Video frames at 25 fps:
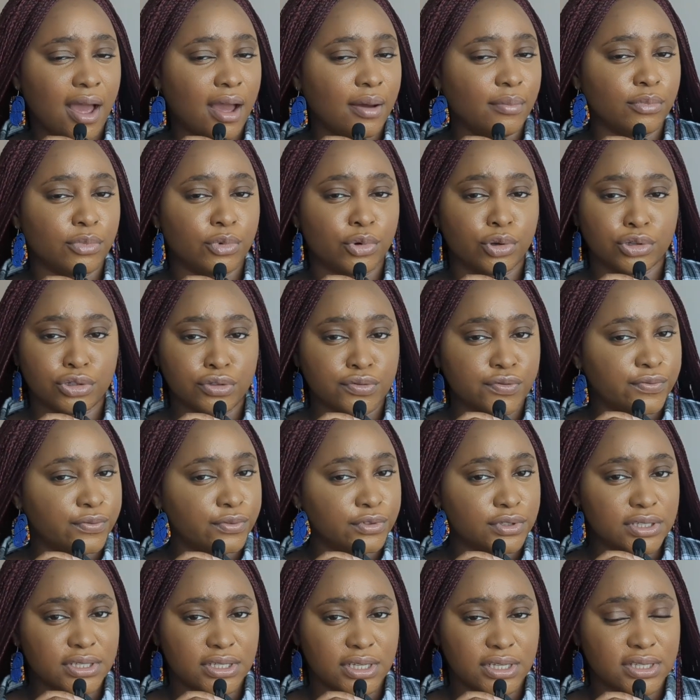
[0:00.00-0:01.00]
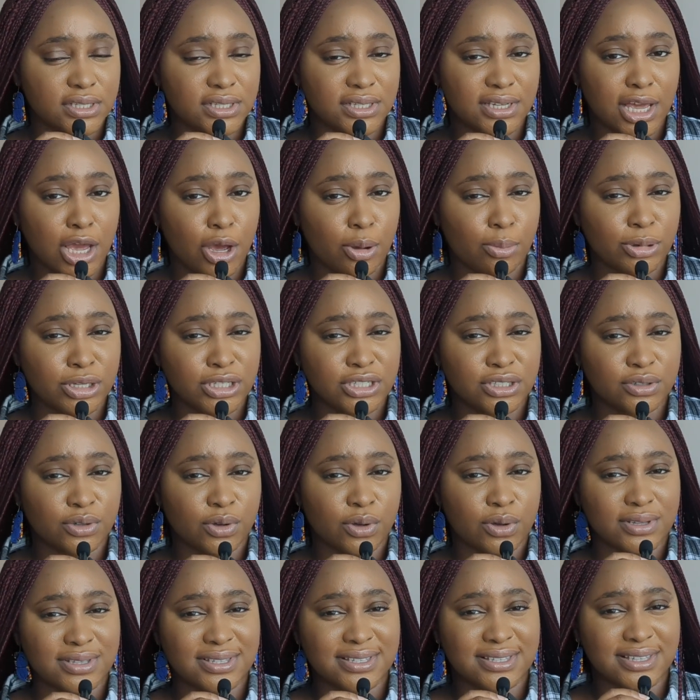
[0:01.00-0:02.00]
I'm not for certain how much it
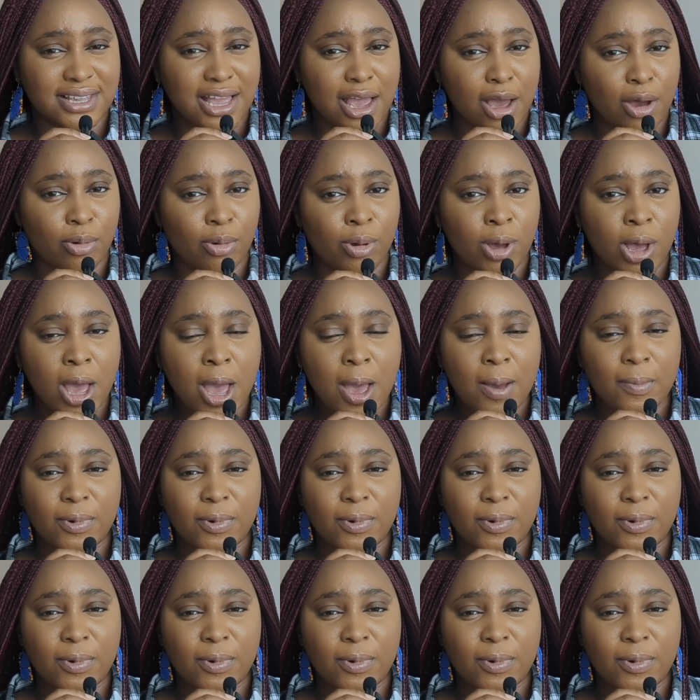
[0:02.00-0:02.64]
costs now,